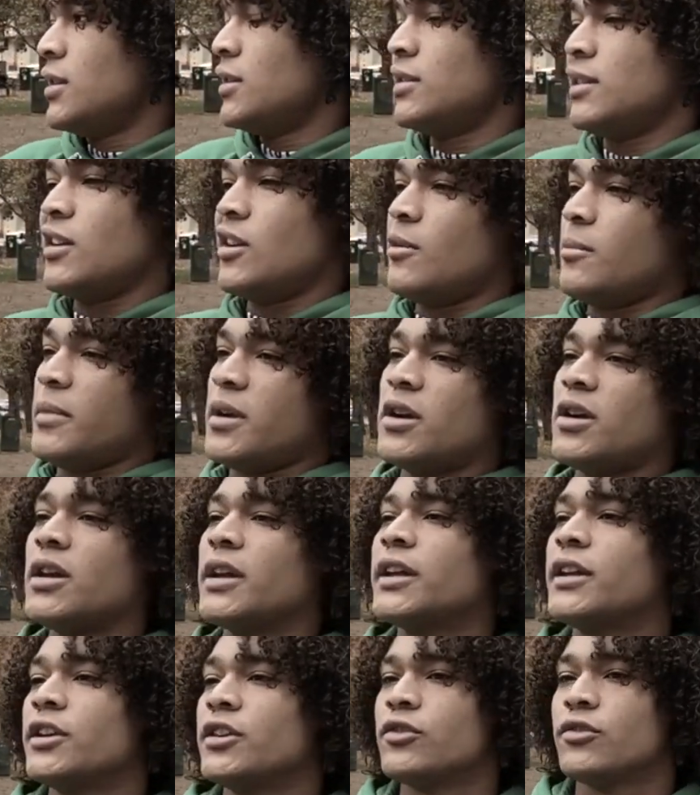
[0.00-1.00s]
the
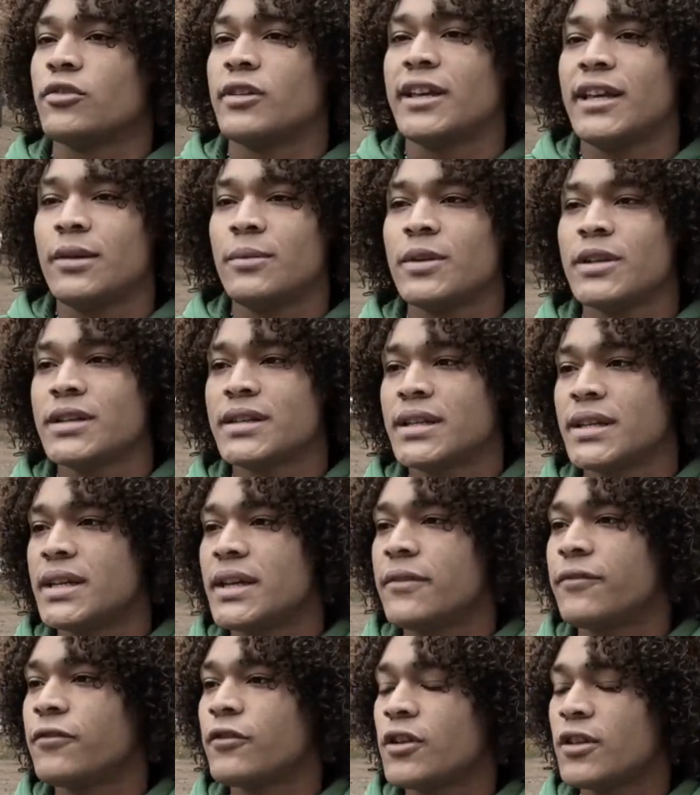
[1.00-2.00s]
American dream and shit,
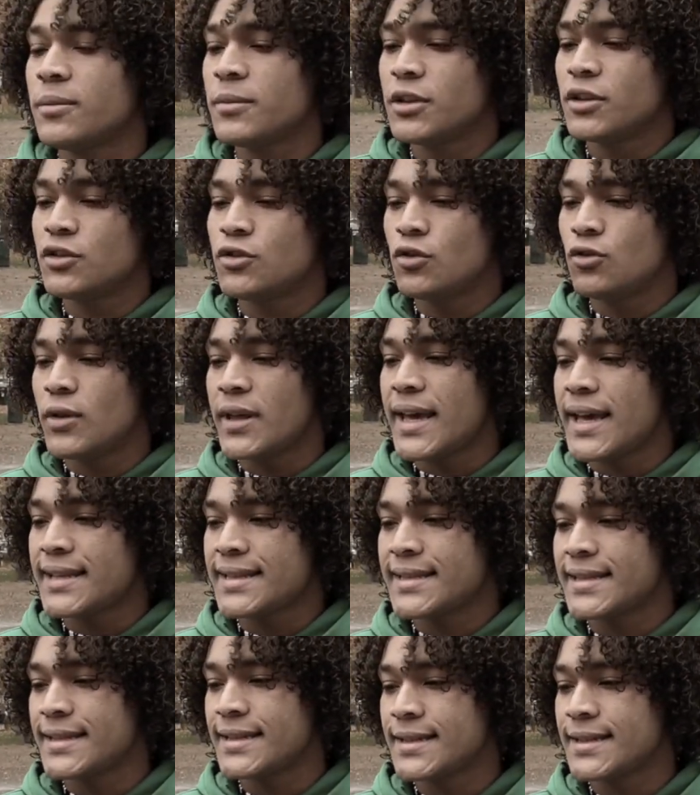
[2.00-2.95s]
for them to do that to